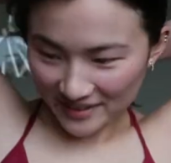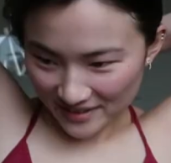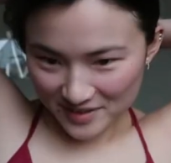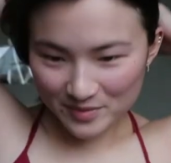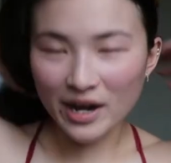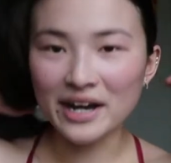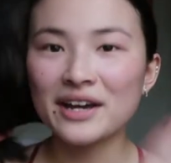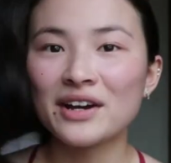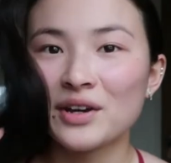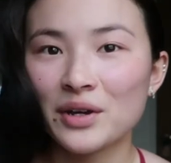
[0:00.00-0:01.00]
It is
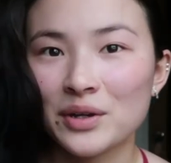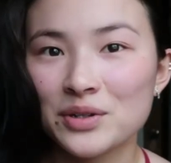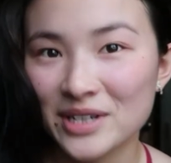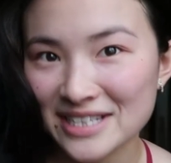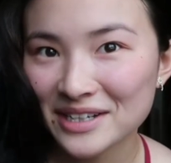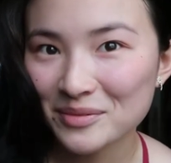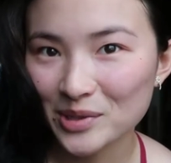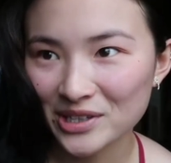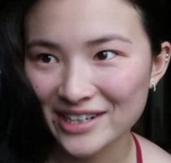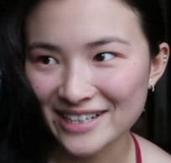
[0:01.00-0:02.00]
my 22nd
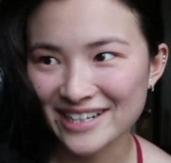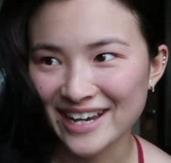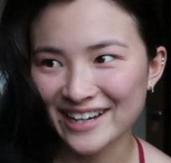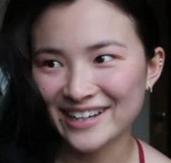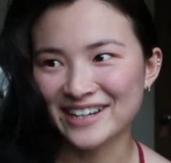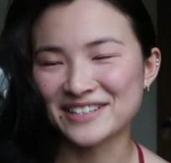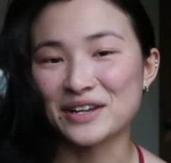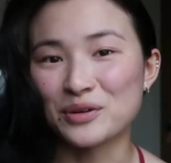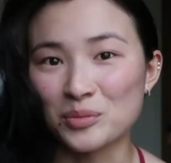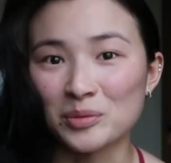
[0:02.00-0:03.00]
birthday today, as
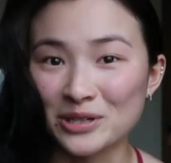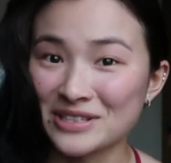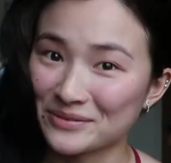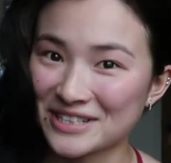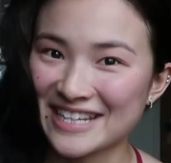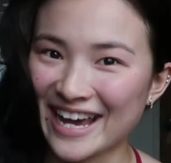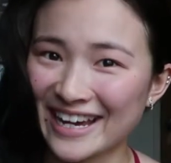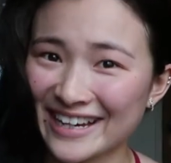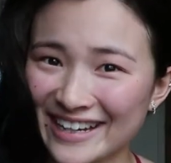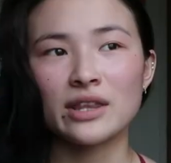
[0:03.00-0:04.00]
a normal person would
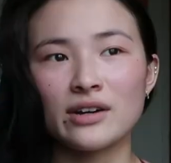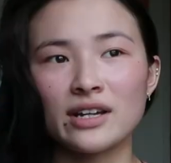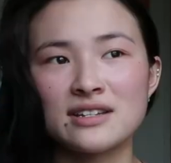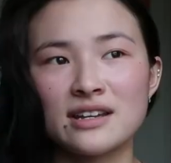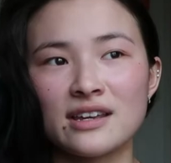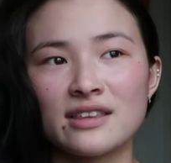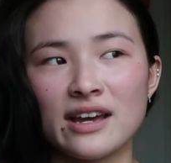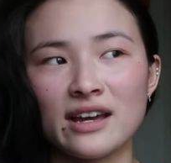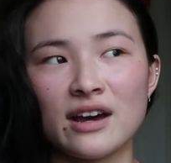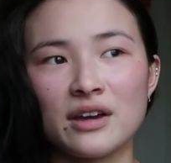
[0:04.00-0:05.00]
say. I thought
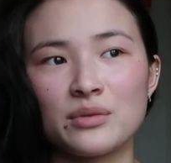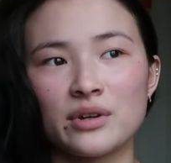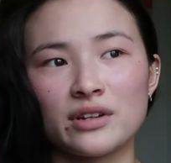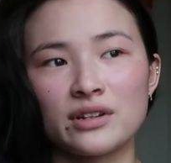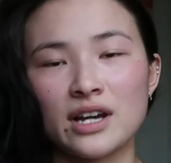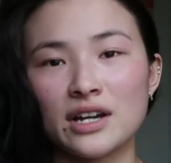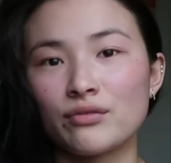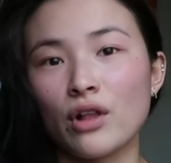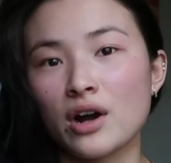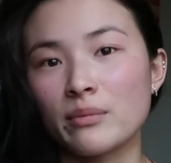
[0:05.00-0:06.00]
that I would kind
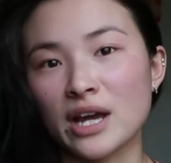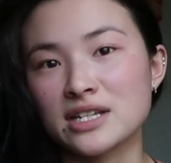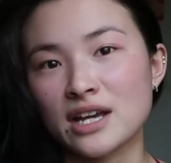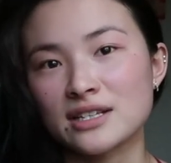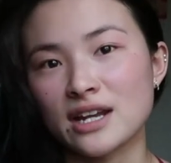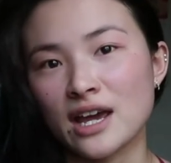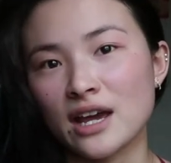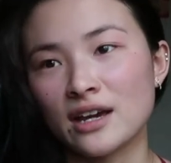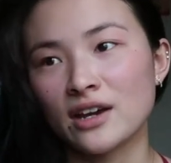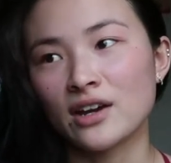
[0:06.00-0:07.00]
of vlog my day
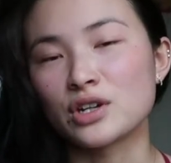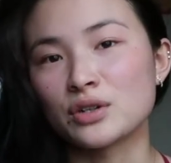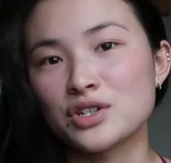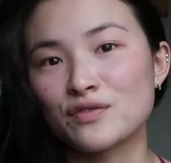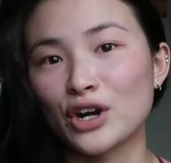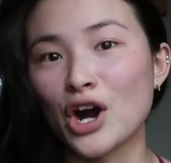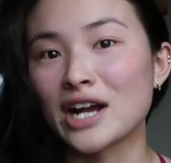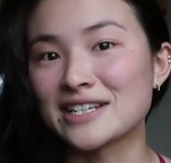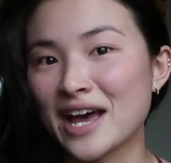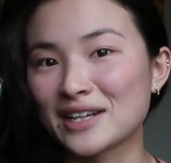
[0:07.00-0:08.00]
today, you know, just for
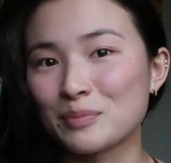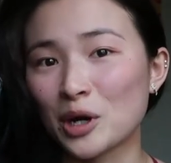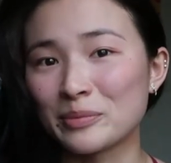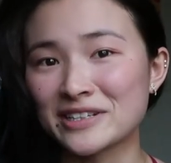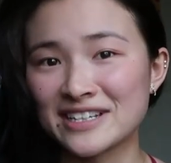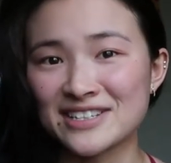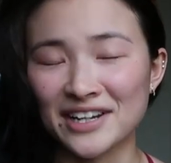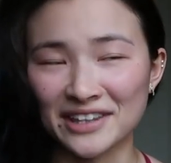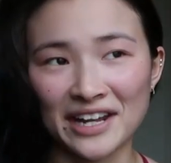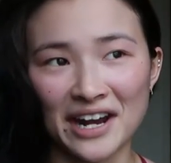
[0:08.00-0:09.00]
content purposes,
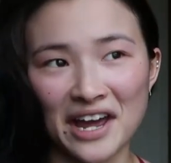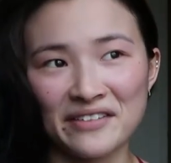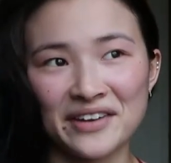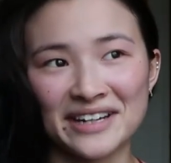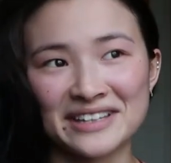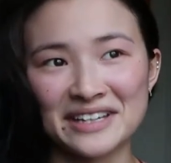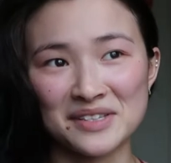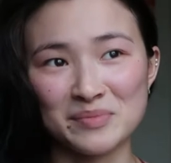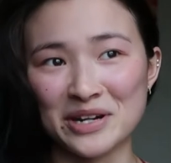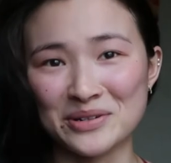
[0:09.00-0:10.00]
not that I have
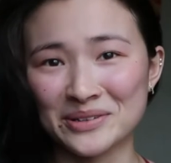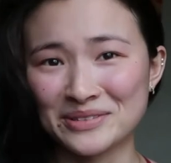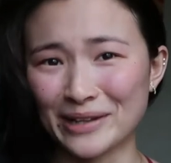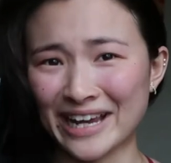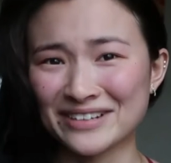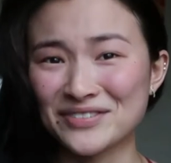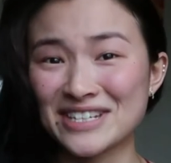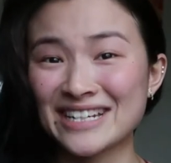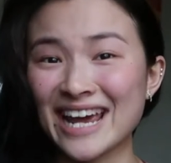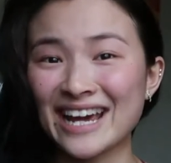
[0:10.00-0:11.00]
anything special planned
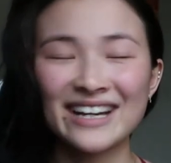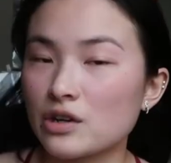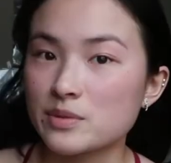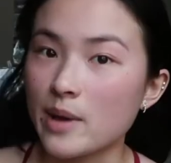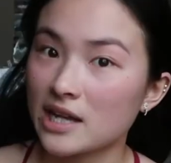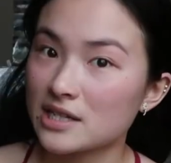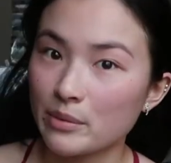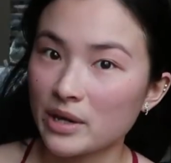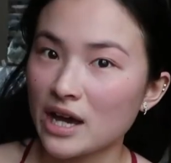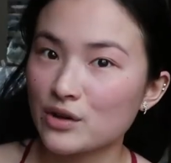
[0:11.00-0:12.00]
for today. There's a
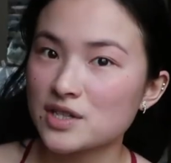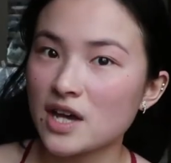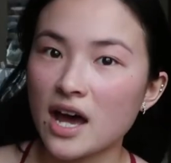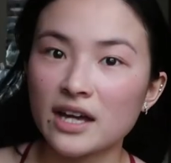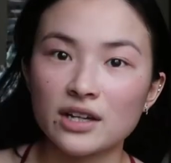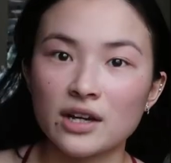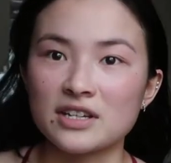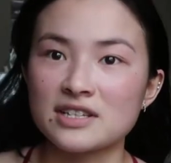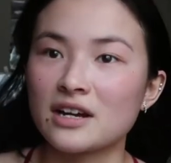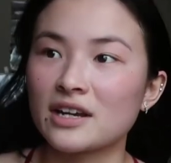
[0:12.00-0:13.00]
pandemic outside,
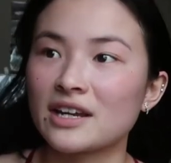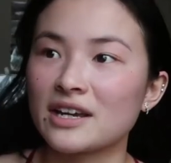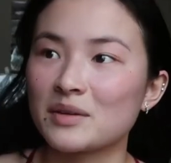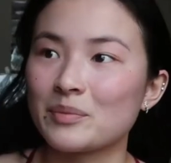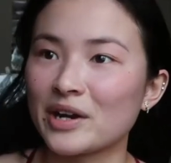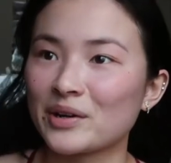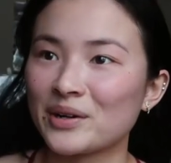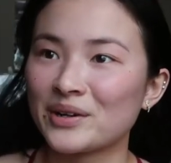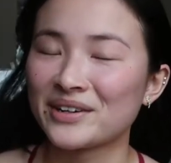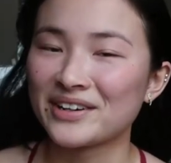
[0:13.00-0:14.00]
it's not getting any better.